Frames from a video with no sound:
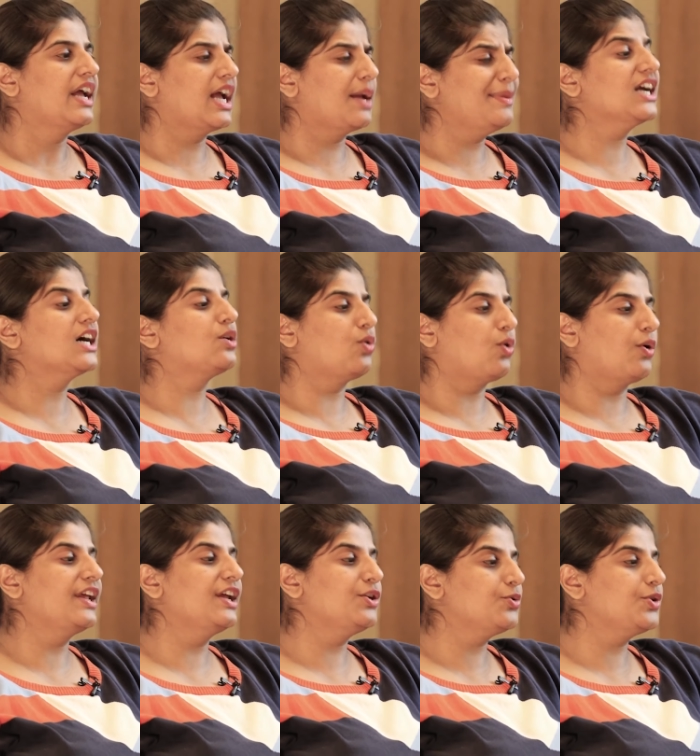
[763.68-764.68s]
Emmy,
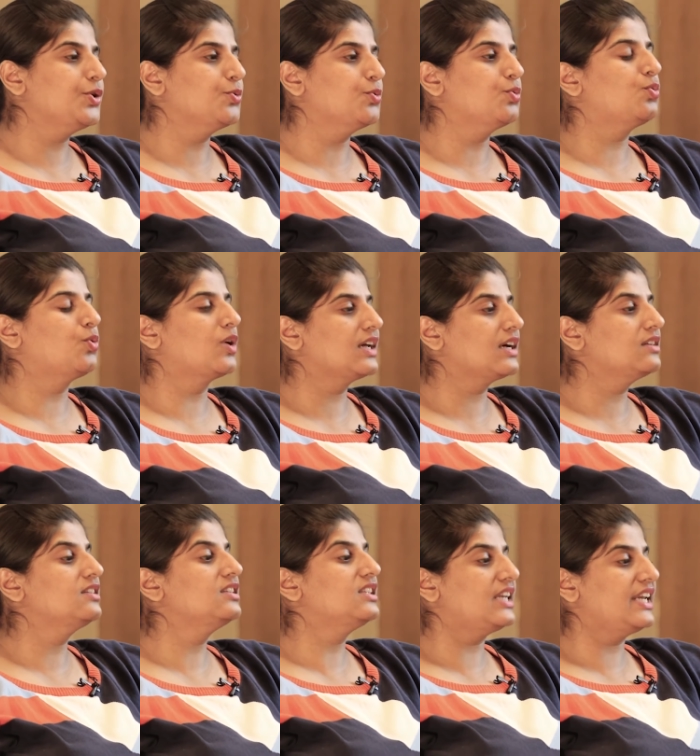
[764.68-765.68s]
according to you, what are
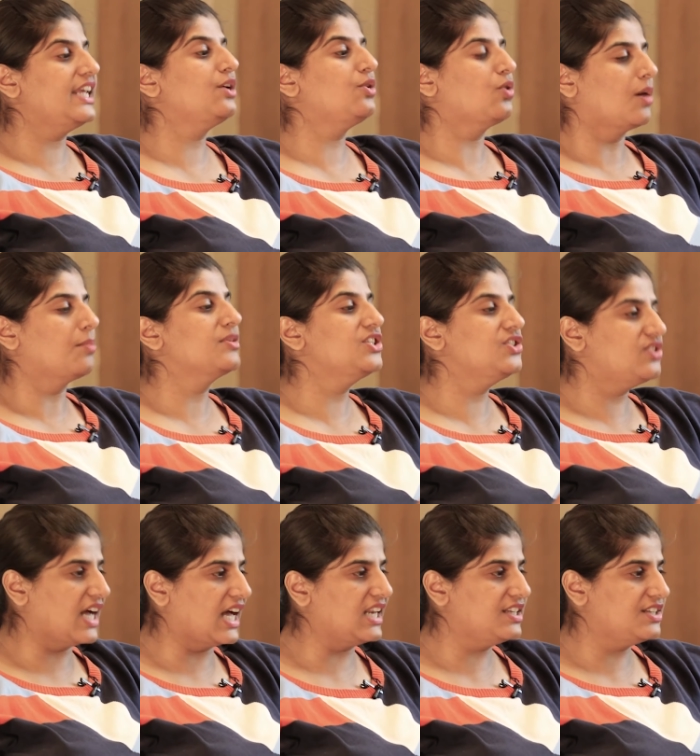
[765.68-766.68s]
the 3 common
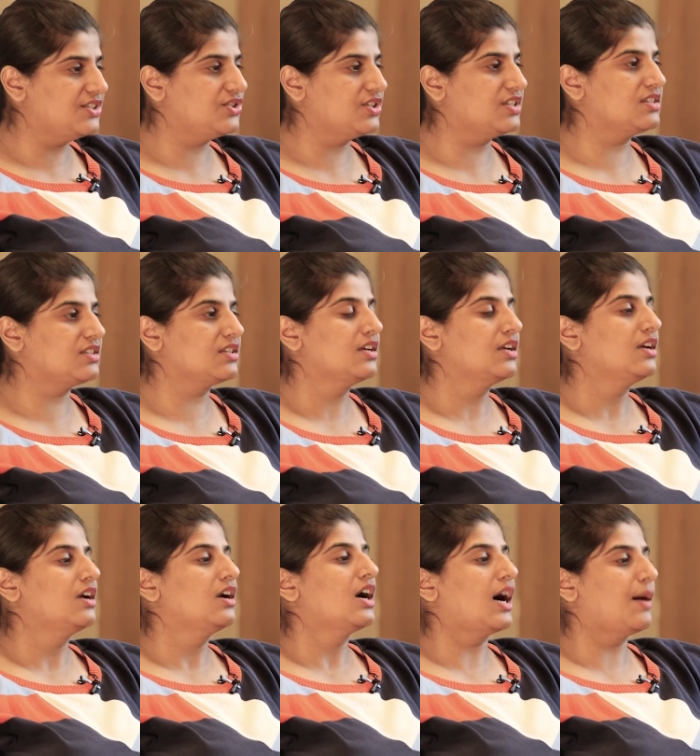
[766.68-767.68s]
challenges
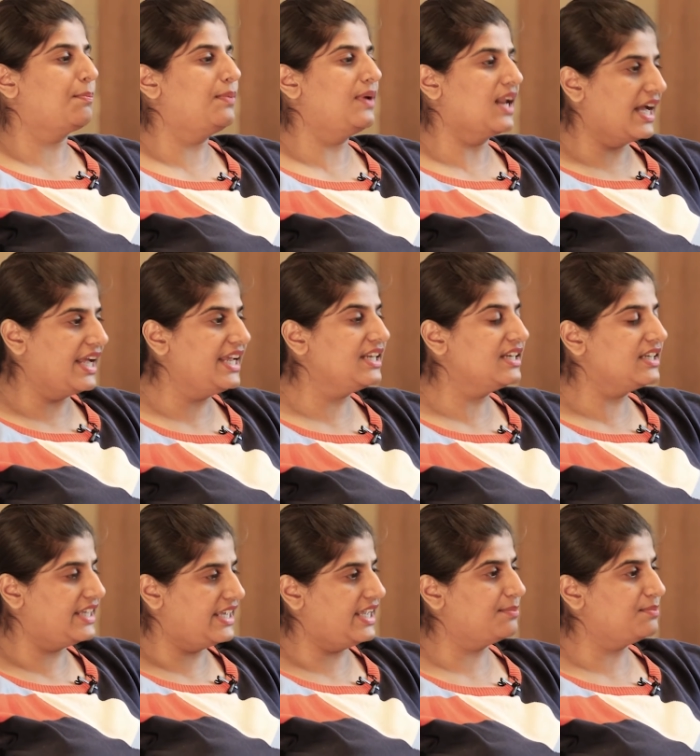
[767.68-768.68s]
applying the
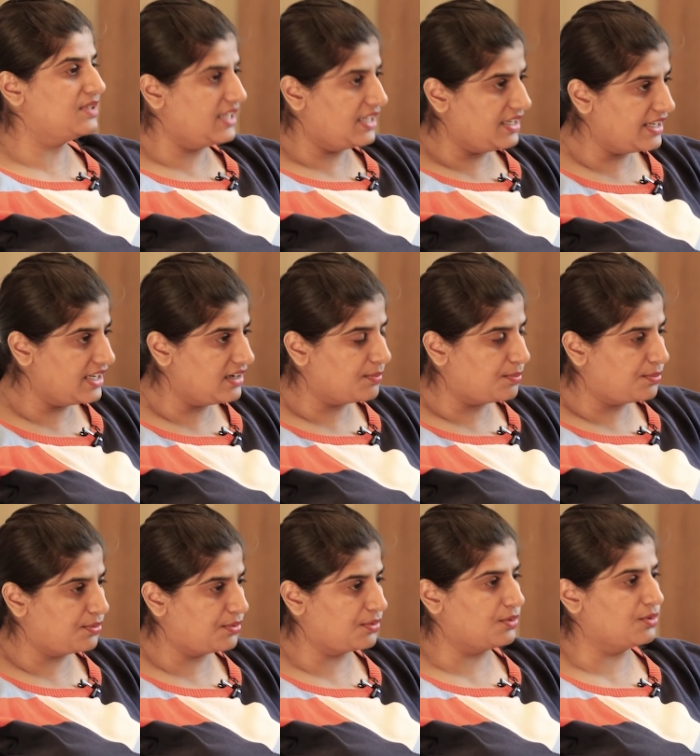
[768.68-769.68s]
game thinking
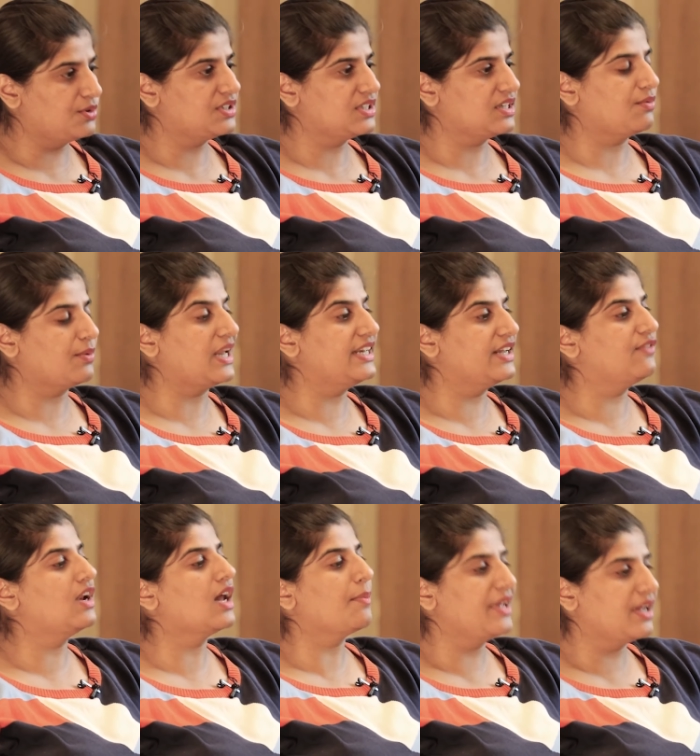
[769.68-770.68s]
approach while
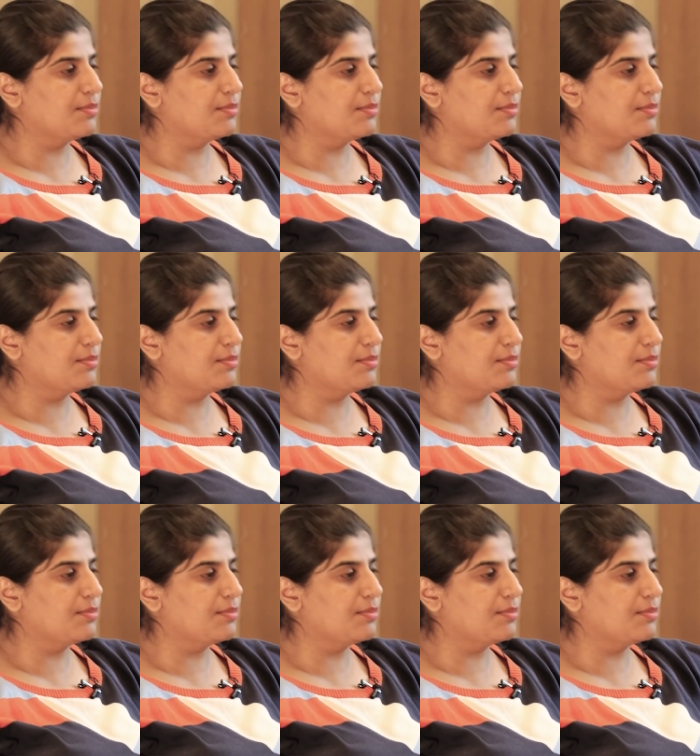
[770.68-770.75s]
developing a